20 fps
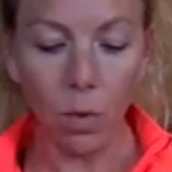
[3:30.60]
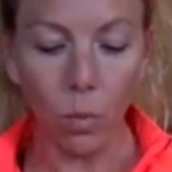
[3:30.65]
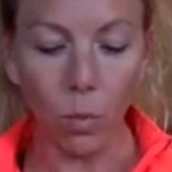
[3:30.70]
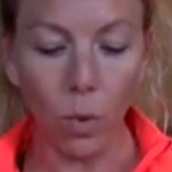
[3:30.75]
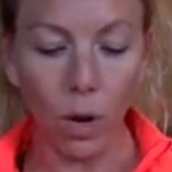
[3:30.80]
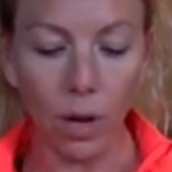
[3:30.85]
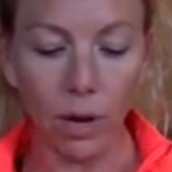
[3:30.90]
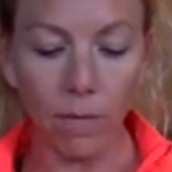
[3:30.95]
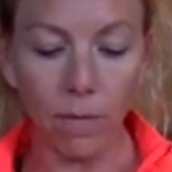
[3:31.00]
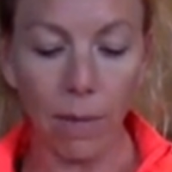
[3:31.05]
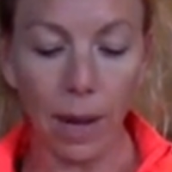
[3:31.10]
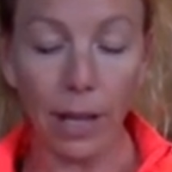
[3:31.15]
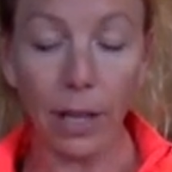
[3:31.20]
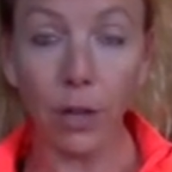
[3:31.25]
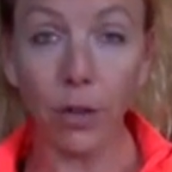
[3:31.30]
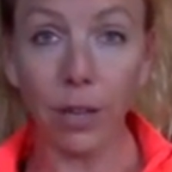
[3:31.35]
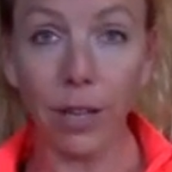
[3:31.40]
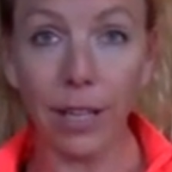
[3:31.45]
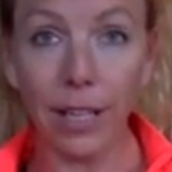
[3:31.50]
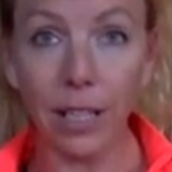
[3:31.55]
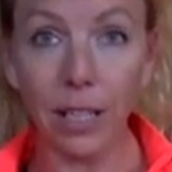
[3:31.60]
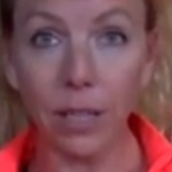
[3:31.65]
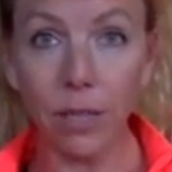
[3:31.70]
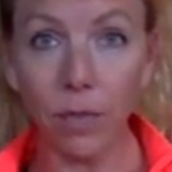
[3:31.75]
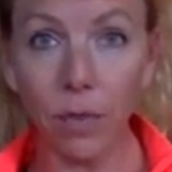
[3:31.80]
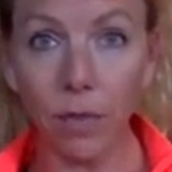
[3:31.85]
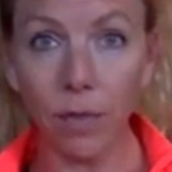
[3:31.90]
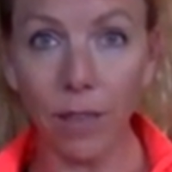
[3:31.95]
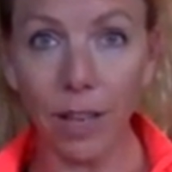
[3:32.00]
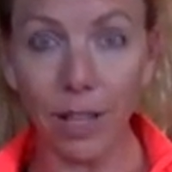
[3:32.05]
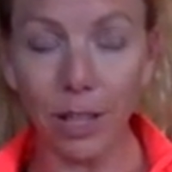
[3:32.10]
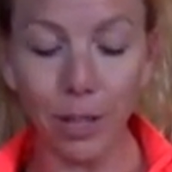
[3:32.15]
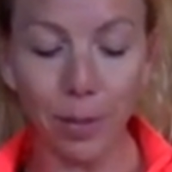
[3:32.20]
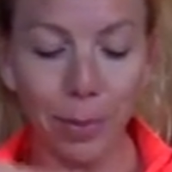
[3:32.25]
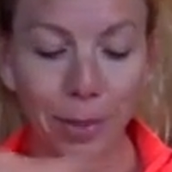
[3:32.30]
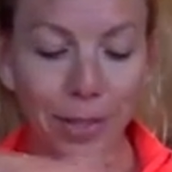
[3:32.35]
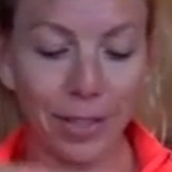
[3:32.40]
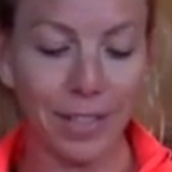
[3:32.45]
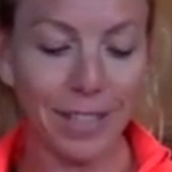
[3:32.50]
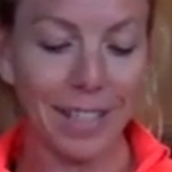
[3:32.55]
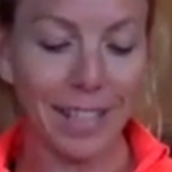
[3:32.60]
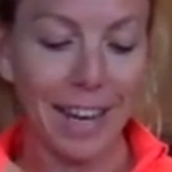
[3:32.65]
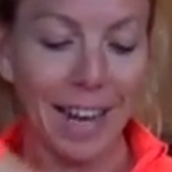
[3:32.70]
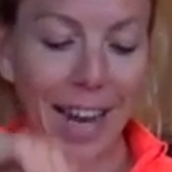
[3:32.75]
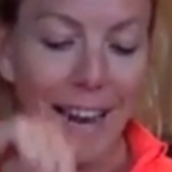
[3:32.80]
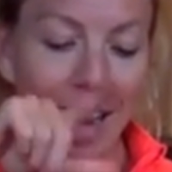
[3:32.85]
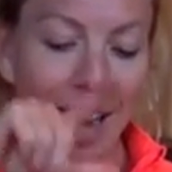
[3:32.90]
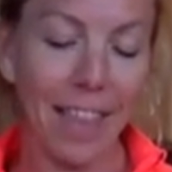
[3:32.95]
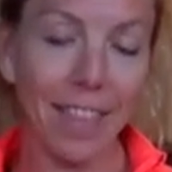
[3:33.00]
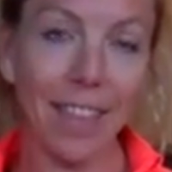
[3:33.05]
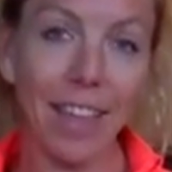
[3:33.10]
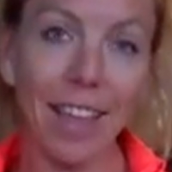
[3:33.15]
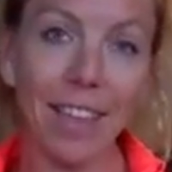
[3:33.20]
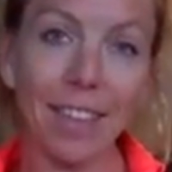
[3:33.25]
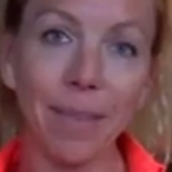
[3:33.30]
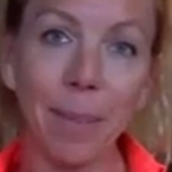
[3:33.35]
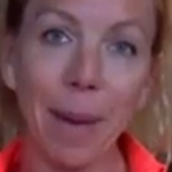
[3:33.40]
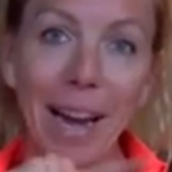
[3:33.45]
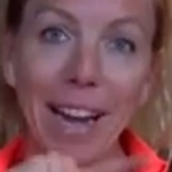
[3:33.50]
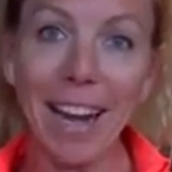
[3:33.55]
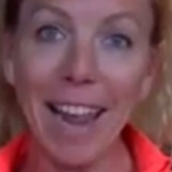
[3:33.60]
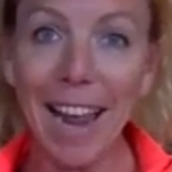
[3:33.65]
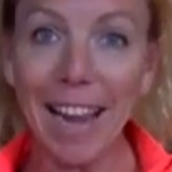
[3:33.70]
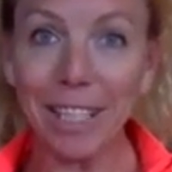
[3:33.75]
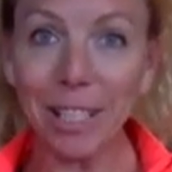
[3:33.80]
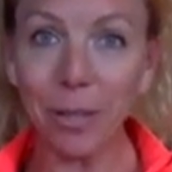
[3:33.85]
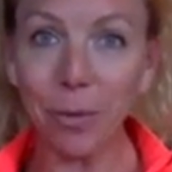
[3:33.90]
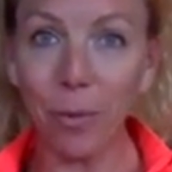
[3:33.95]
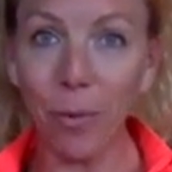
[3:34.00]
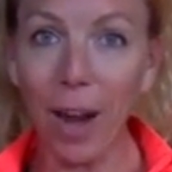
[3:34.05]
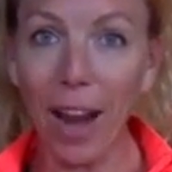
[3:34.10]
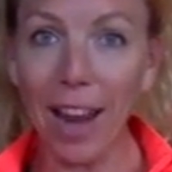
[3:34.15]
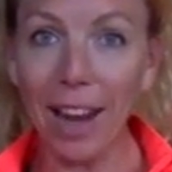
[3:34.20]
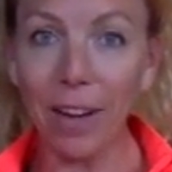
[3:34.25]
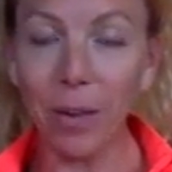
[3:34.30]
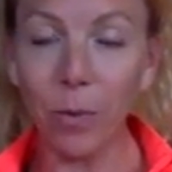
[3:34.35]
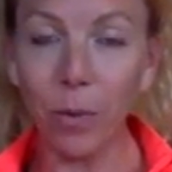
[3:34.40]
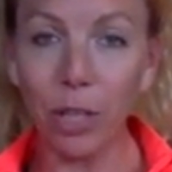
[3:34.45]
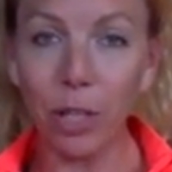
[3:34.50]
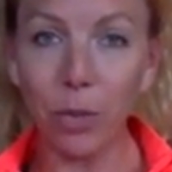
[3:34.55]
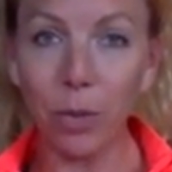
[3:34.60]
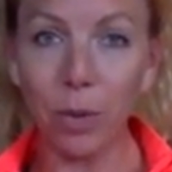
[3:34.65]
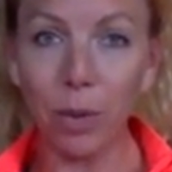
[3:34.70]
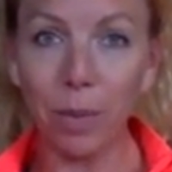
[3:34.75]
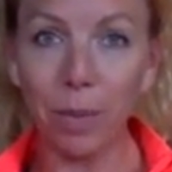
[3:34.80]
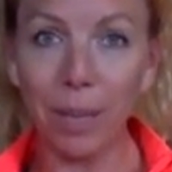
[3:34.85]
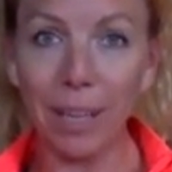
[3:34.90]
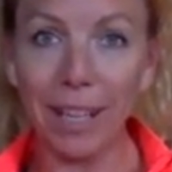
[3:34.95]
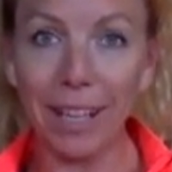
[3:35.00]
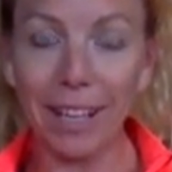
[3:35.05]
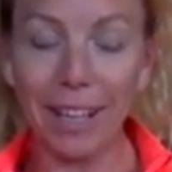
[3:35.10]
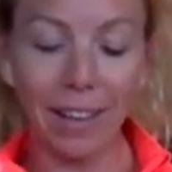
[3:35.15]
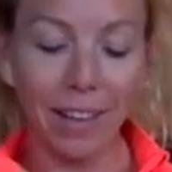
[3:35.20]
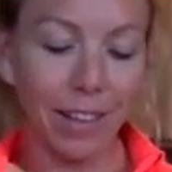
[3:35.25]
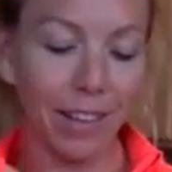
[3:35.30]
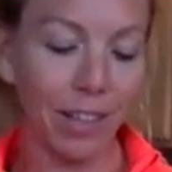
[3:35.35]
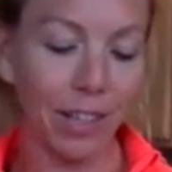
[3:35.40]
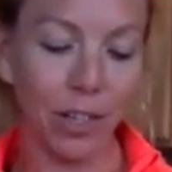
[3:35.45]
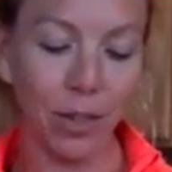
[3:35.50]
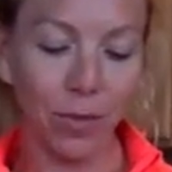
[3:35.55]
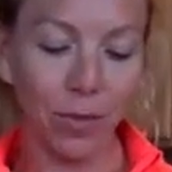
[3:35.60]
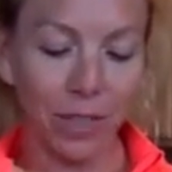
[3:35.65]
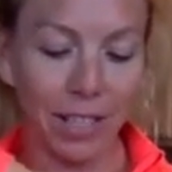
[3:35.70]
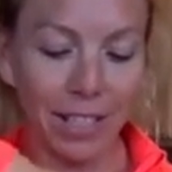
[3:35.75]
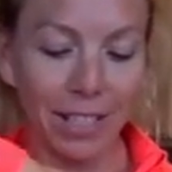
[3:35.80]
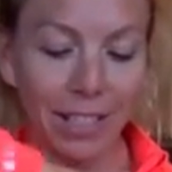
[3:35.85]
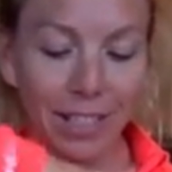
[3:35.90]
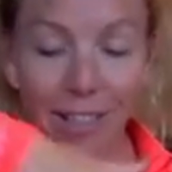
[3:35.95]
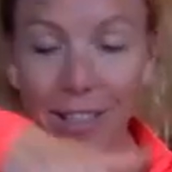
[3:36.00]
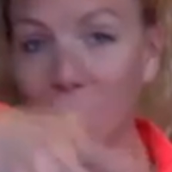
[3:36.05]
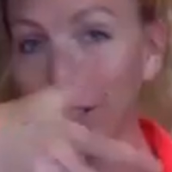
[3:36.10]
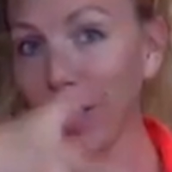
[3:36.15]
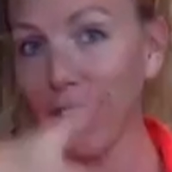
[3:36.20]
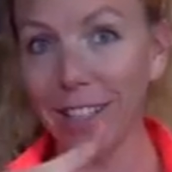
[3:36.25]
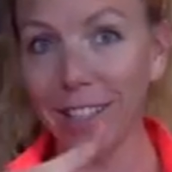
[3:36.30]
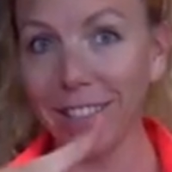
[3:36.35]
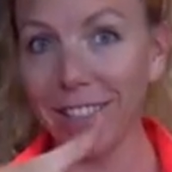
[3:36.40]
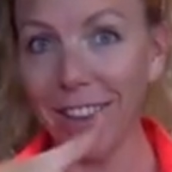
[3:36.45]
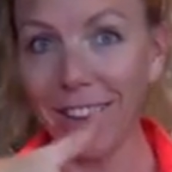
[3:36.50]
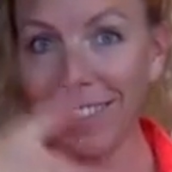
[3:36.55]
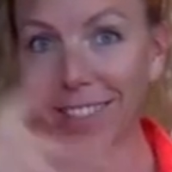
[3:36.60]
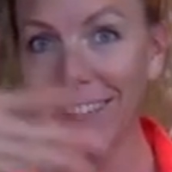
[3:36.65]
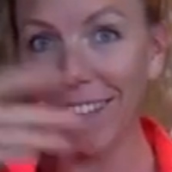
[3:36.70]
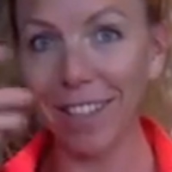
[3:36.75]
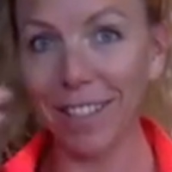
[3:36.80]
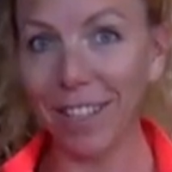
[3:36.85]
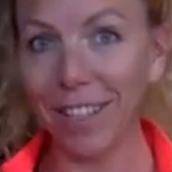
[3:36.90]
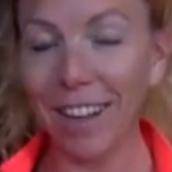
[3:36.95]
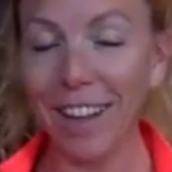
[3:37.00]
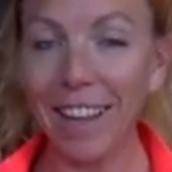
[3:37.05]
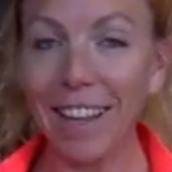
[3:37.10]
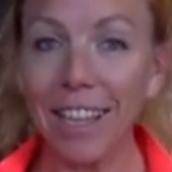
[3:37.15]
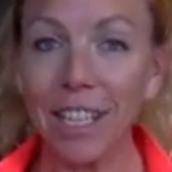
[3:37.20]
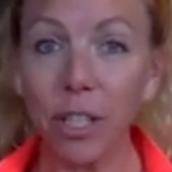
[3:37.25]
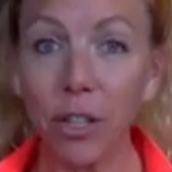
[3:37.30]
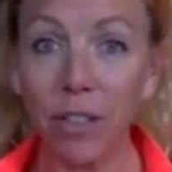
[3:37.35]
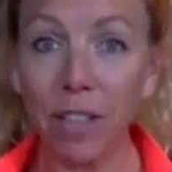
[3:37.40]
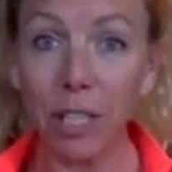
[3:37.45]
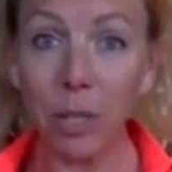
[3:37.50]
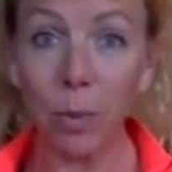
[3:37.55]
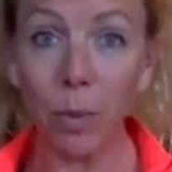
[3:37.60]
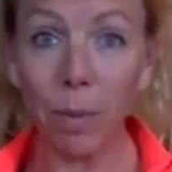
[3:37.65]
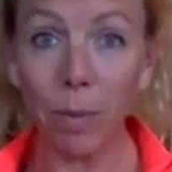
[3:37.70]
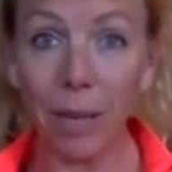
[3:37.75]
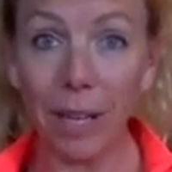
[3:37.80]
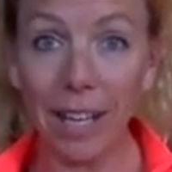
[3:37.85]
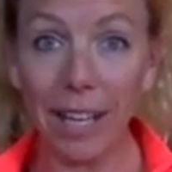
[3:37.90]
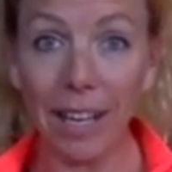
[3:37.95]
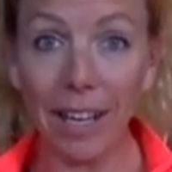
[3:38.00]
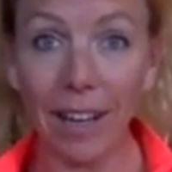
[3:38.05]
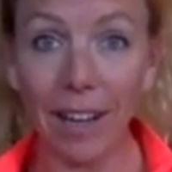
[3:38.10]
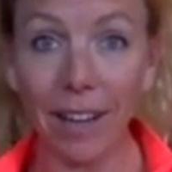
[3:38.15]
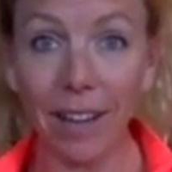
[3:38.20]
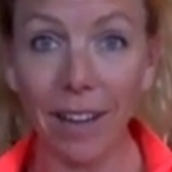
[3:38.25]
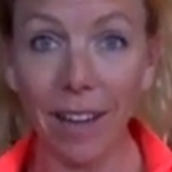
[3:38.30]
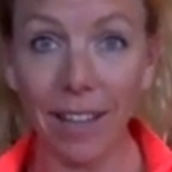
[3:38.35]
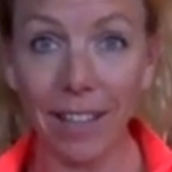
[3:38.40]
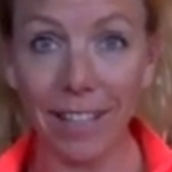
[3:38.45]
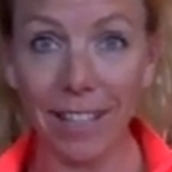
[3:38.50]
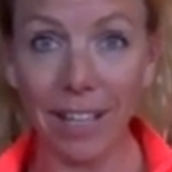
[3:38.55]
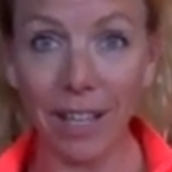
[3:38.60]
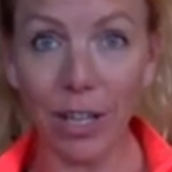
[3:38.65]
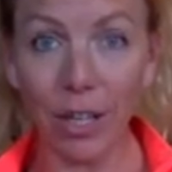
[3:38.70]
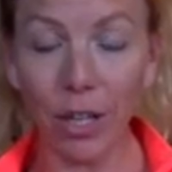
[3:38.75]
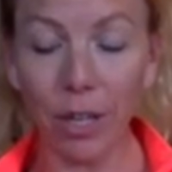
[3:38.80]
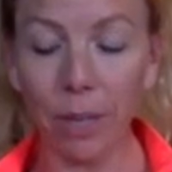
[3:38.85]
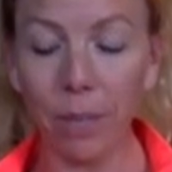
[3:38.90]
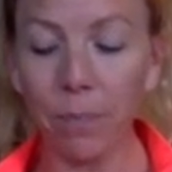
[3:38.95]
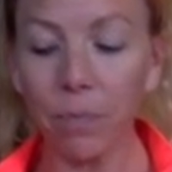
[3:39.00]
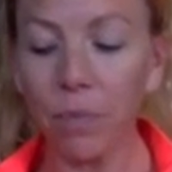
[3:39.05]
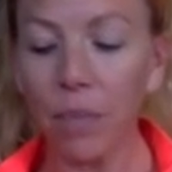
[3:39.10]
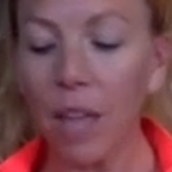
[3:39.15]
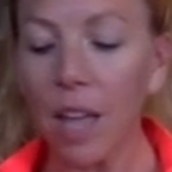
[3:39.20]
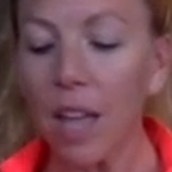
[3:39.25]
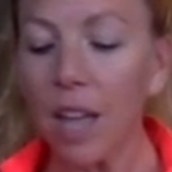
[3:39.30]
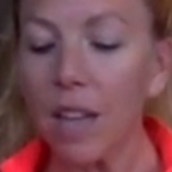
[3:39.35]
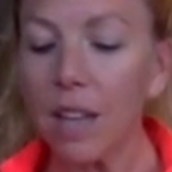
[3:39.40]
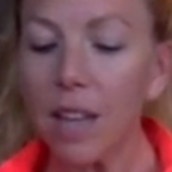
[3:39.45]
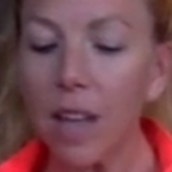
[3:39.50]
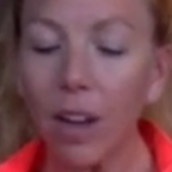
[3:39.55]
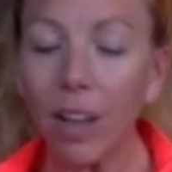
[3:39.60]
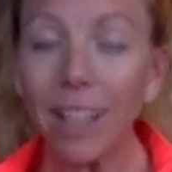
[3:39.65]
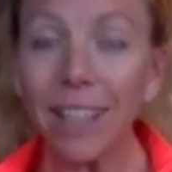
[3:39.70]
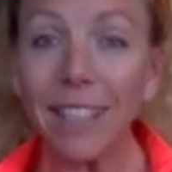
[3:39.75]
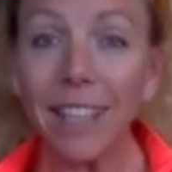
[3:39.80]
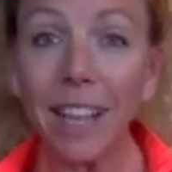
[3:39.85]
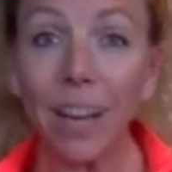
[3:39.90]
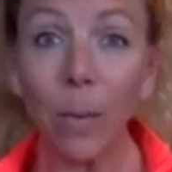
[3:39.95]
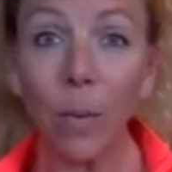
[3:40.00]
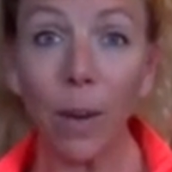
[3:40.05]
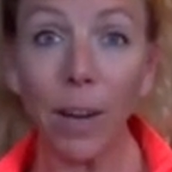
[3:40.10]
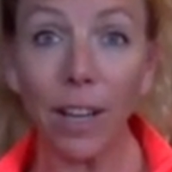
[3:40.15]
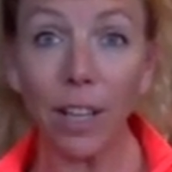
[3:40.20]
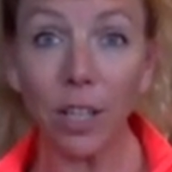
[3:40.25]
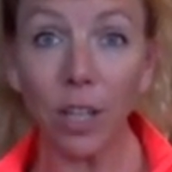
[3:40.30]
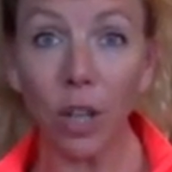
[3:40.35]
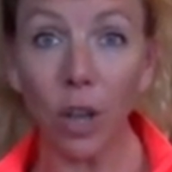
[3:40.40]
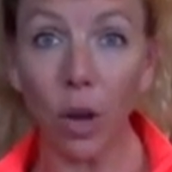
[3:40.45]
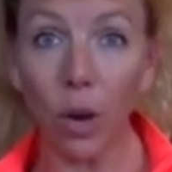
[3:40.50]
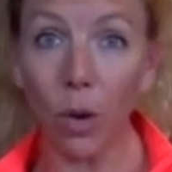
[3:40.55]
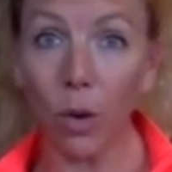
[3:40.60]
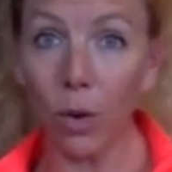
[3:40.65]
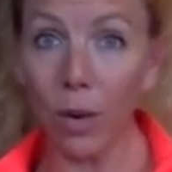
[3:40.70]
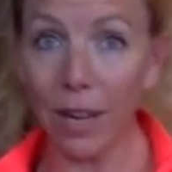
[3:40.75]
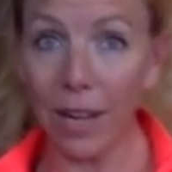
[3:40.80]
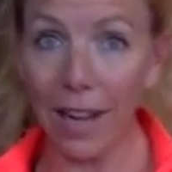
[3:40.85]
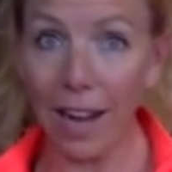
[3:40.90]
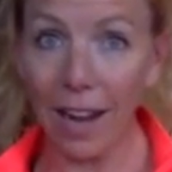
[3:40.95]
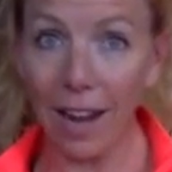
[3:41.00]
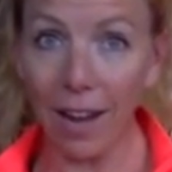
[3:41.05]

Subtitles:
one of my greens for vegetables, and then my last red, which would be, this is a chicken sausage. So this would be dinner. Now let's say I wanted to go and